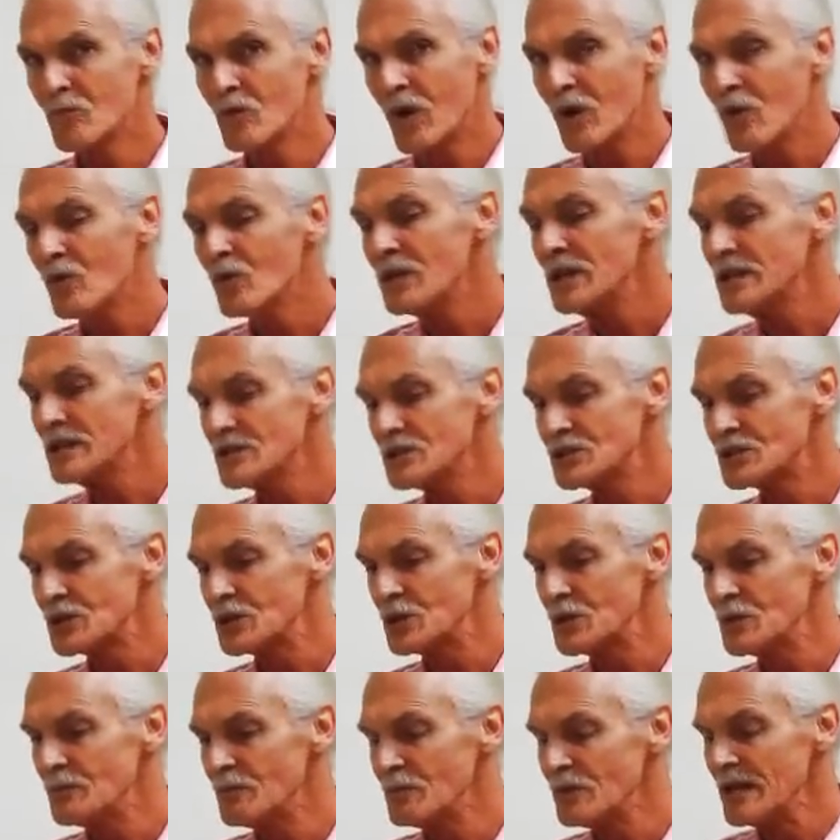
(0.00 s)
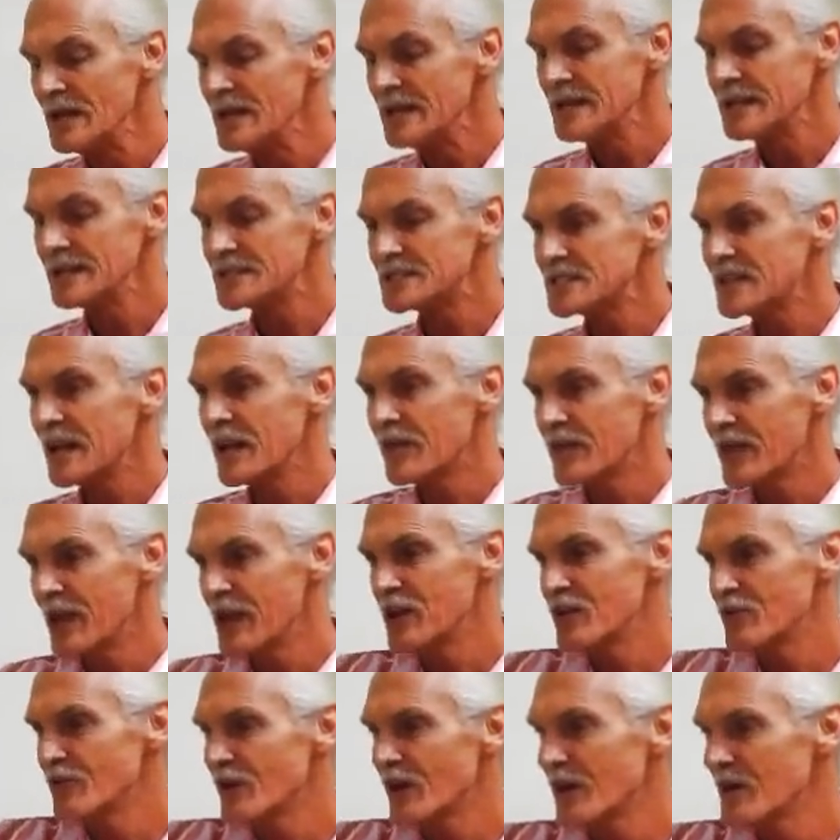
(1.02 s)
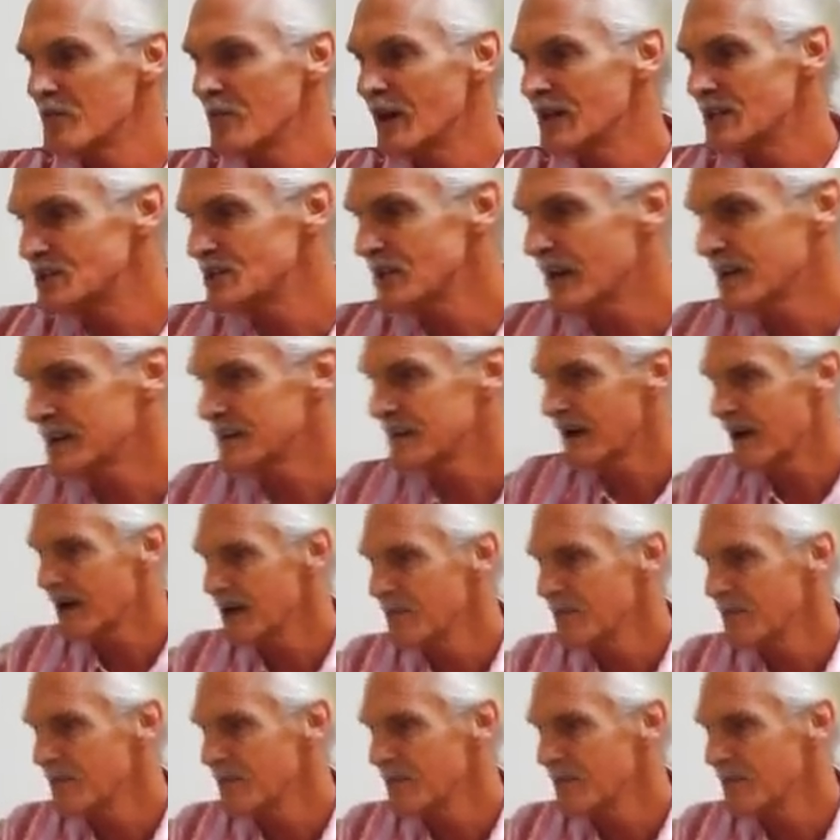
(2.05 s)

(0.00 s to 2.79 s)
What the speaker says: What we can do is say thank you very much, Dr.